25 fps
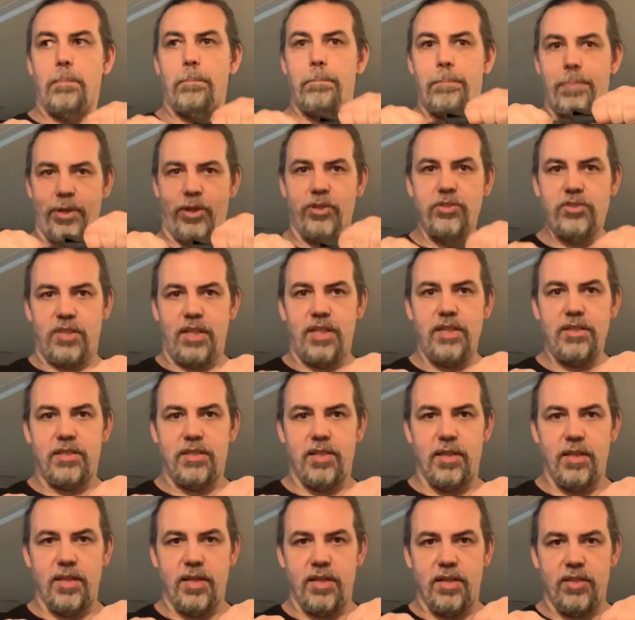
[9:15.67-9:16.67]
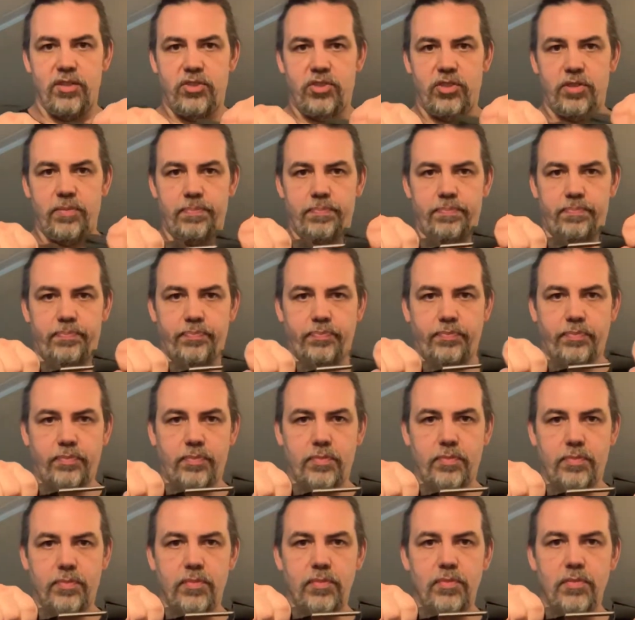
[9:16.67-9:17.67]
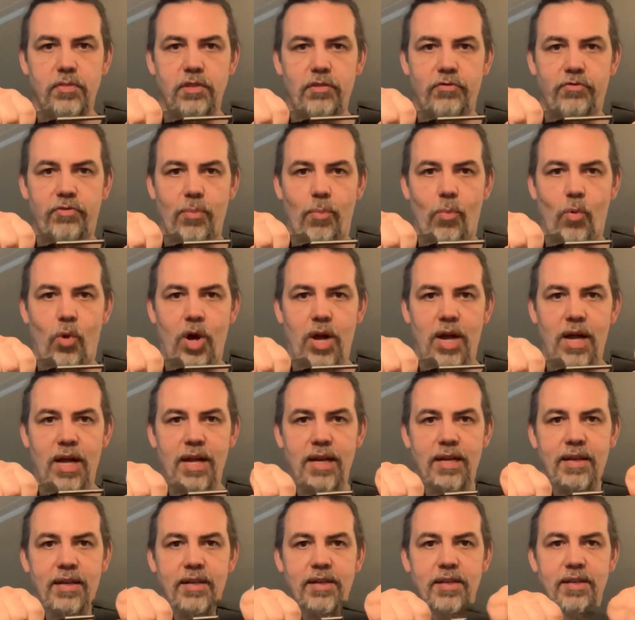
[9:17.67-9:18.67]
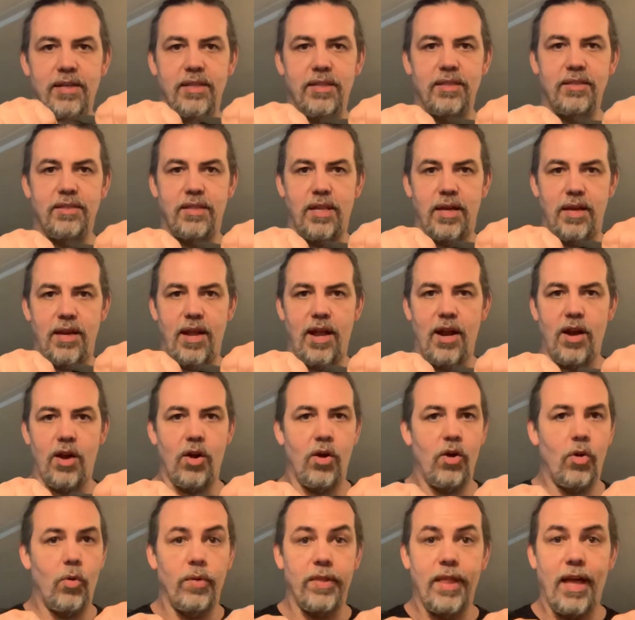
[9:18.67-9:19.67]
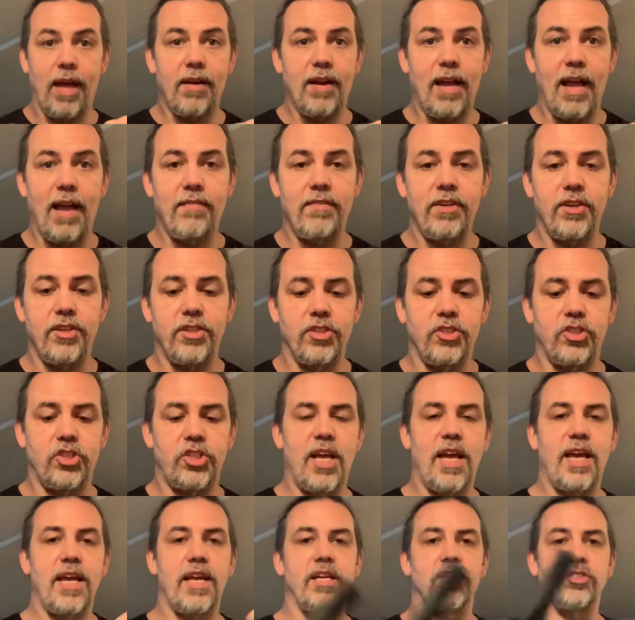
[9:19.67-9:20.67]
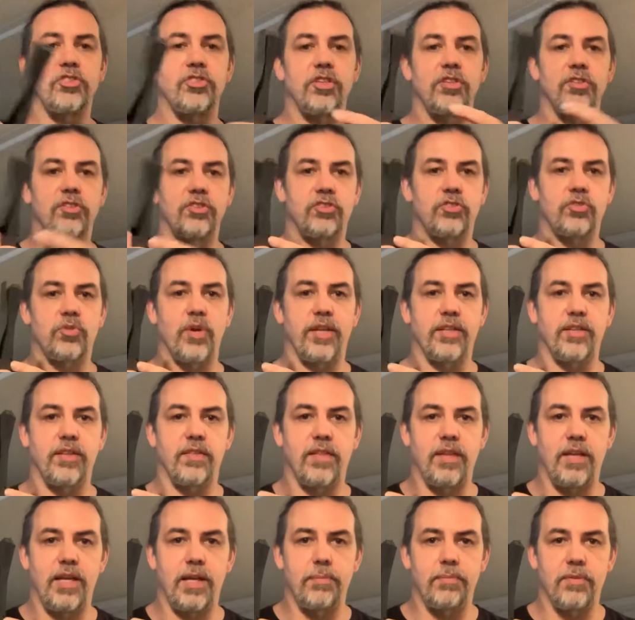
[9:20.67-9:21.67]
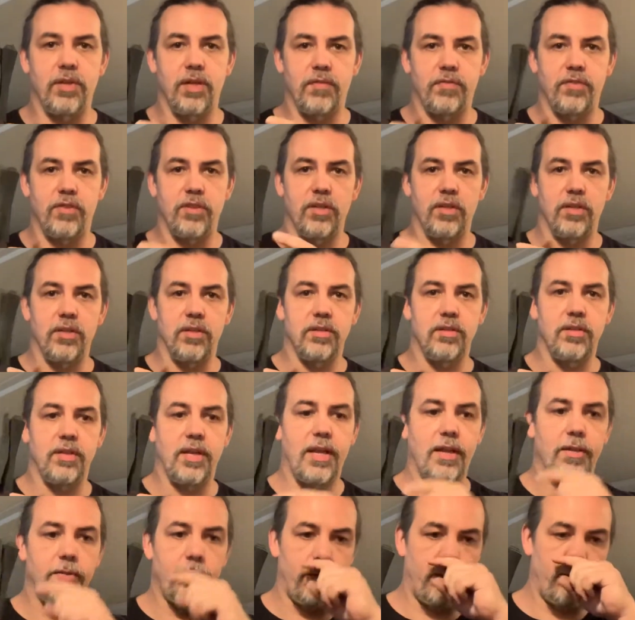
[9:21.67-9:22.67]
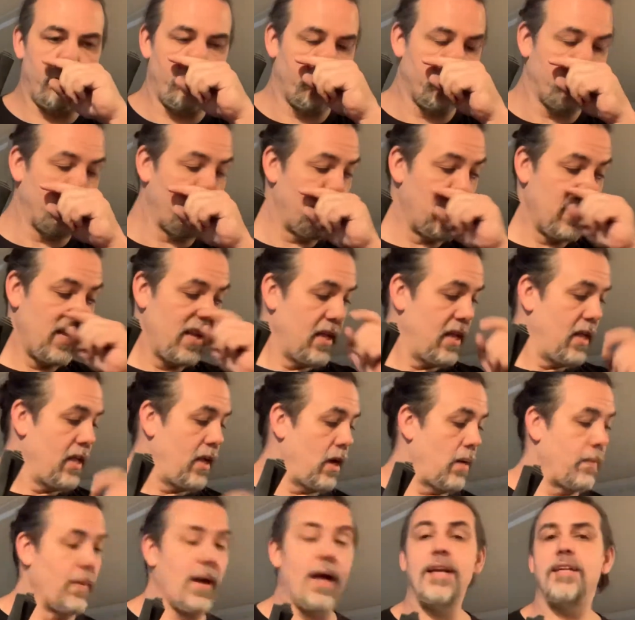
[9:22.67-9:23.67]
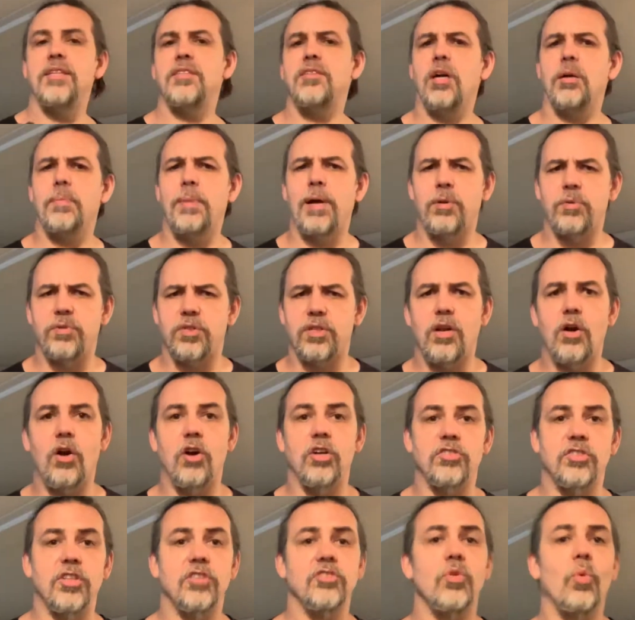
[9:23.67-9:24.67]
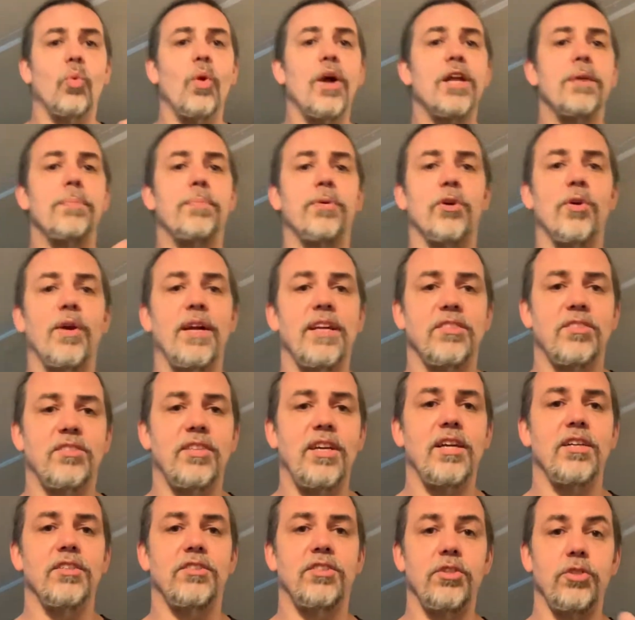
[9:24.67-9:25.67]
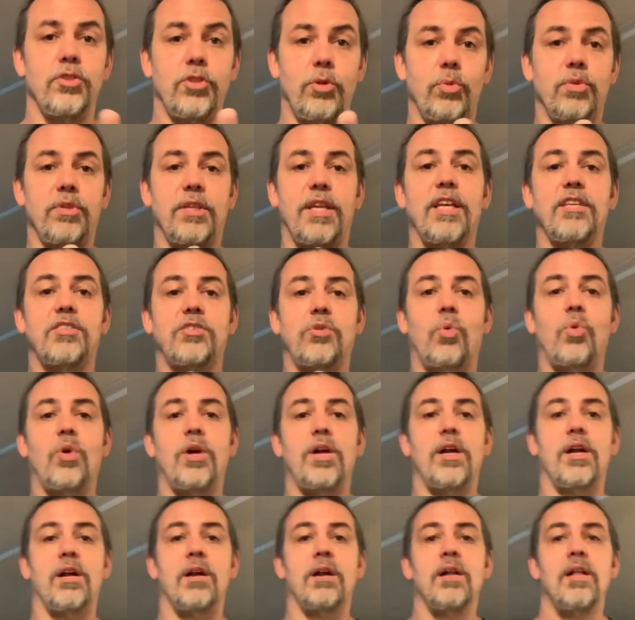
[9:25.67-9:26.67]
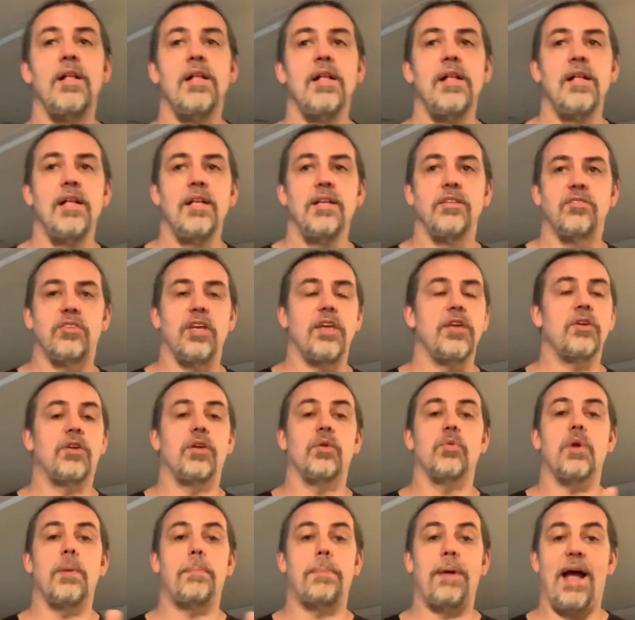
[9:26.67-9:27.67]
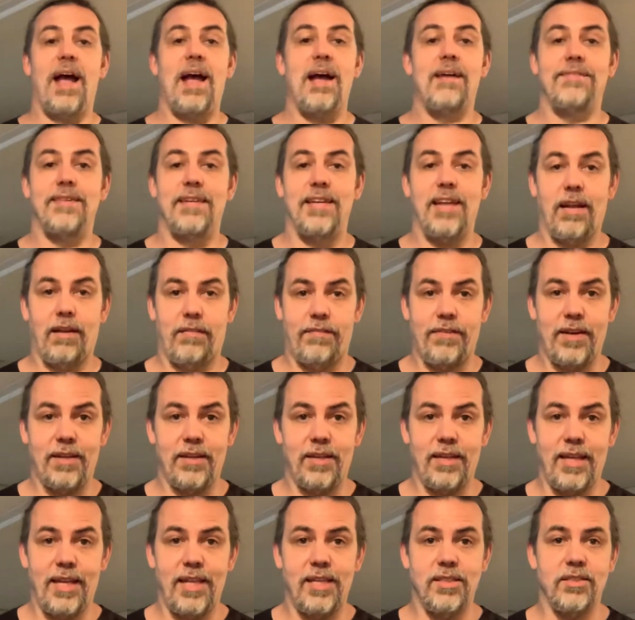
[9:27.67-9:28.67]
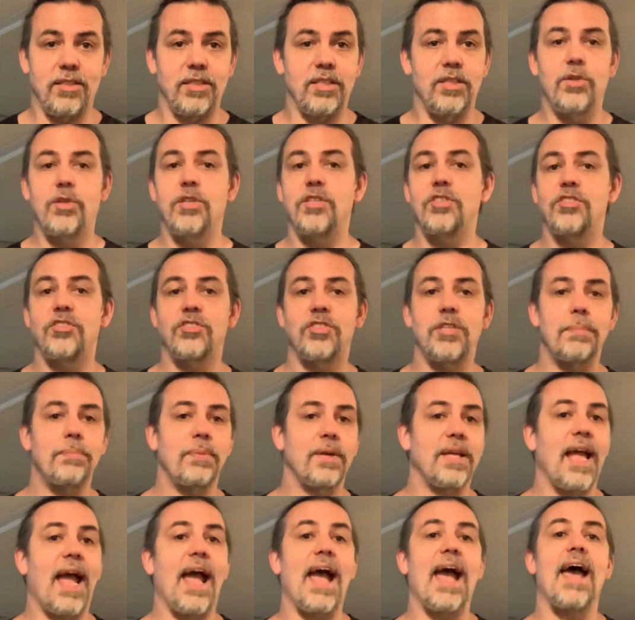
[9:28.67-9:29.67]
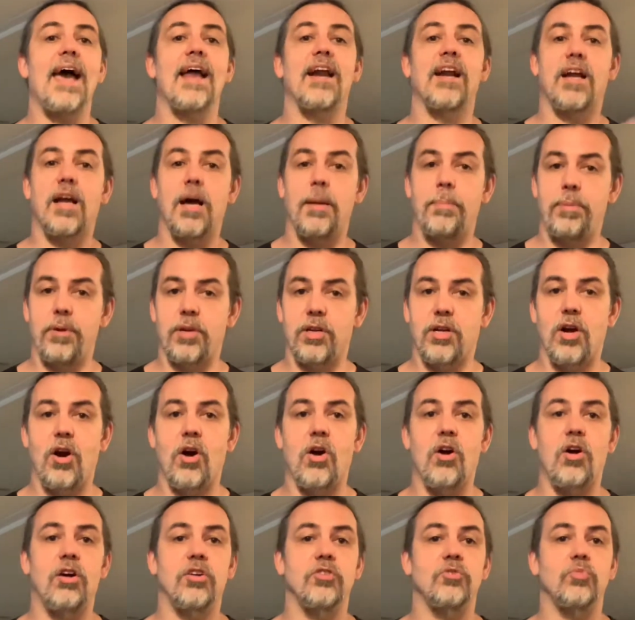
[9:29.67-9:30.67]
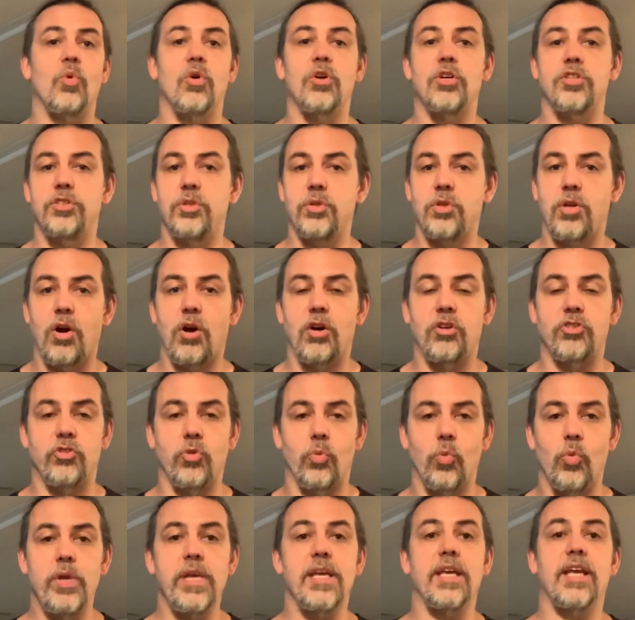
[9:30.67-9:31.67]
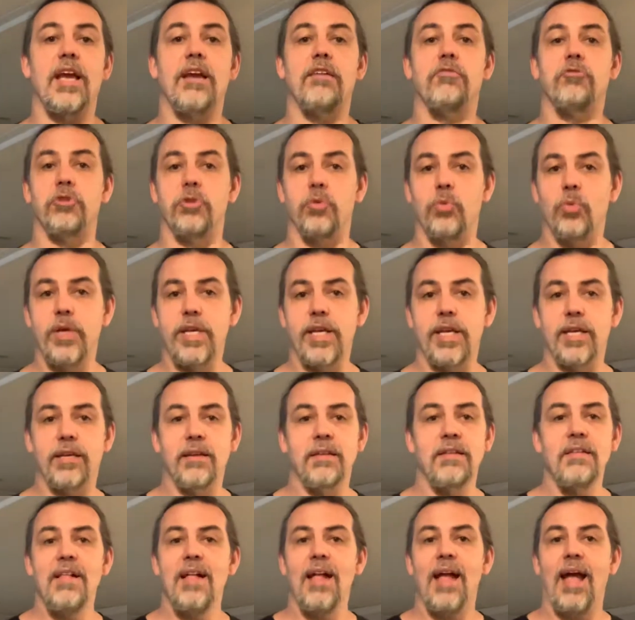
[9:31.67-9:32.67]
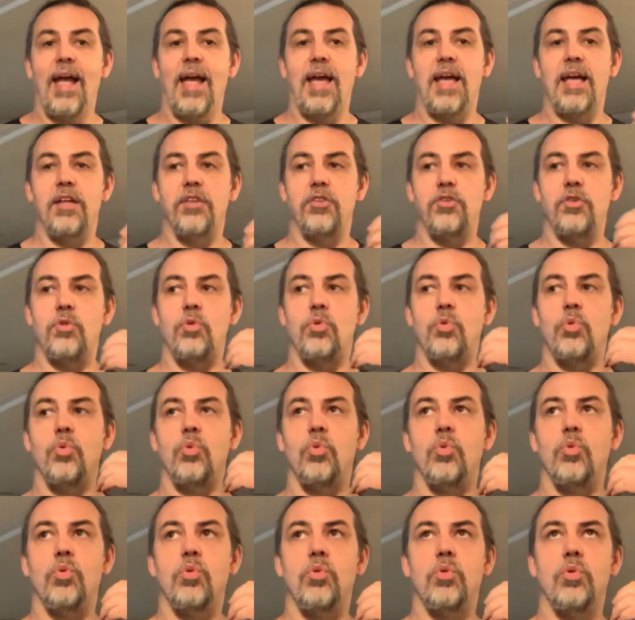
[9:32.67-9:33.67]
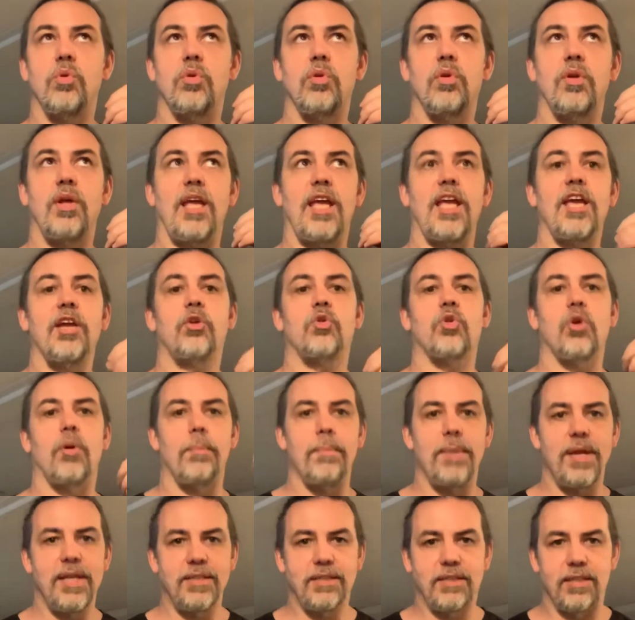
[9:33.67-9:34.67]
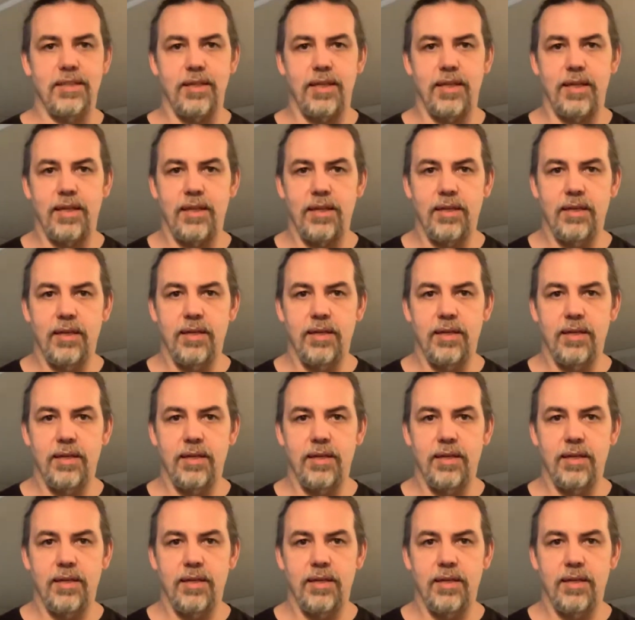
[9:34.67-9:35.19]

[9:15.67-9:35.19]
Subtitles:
built into this from wide to narrow without having to change the strength of the nail that you're using. I didn't talk about it with the cards. There's a way to progress there too. You would get to where, say you can rip a half a deck fairly easily. You can just simply add a couple of cards, 1 or 2 cards a week every week, and you incrementally